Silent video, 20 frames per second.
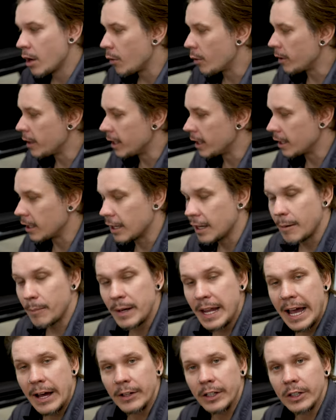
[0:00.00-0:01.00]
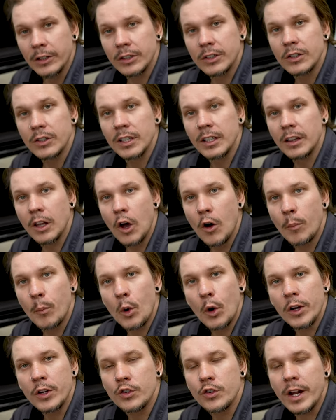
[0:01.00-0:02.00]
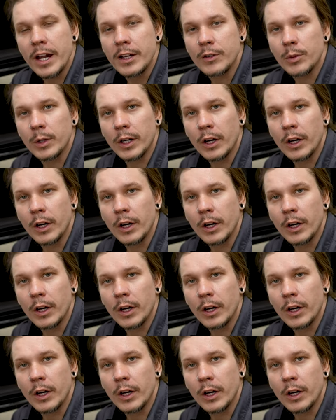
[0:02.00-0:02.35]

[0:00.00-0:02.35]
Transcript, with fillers: We're then gonna come down here to the low point drains.